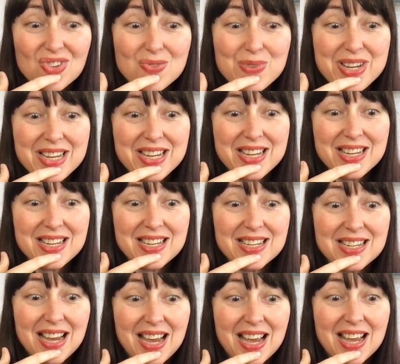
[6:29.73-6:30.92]
We
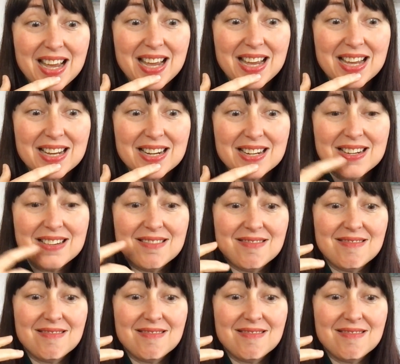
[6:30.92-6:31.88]
can